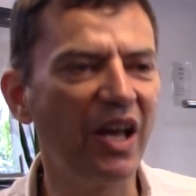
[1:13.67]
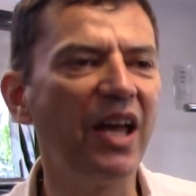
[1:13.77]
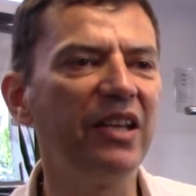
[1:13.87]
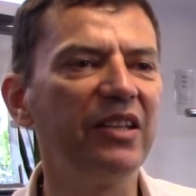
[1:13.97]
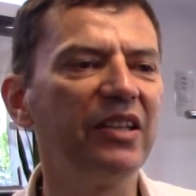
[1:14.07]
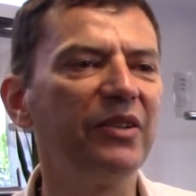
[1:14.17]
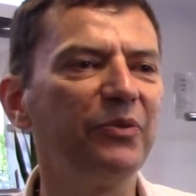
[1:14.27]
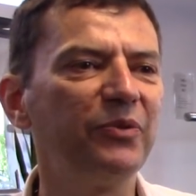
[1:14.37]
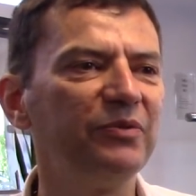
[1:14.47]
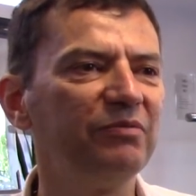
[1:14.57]
And uh,
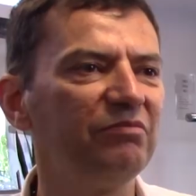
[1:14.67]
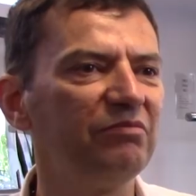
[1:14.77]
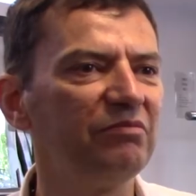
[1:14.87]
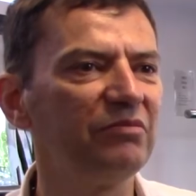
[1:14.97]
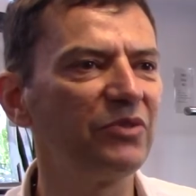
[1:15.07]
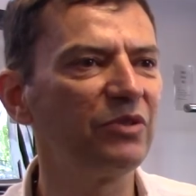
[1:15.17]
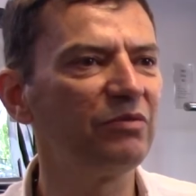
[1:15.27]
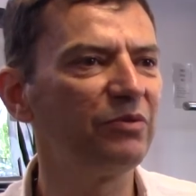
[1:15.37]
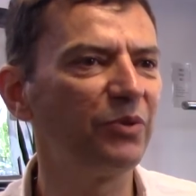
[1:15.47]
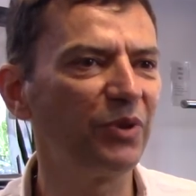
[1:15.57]

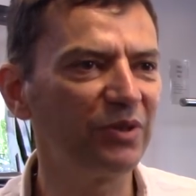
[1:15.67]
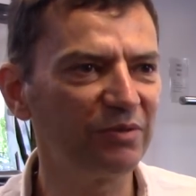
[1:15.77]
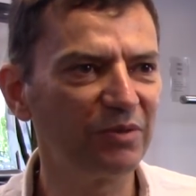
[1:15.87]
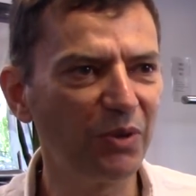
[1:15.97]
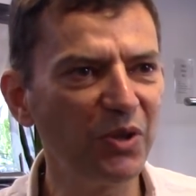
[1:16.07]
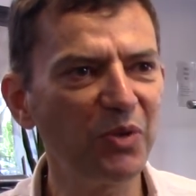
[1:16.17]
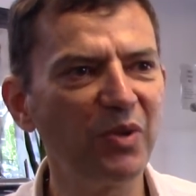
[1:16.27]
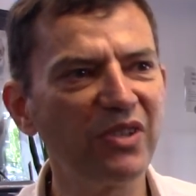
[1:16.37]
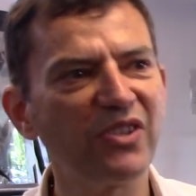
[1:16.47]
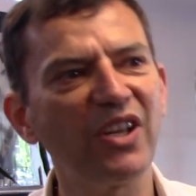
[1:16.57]
for
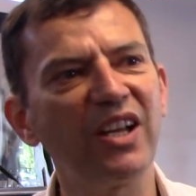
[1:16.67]
Christmas,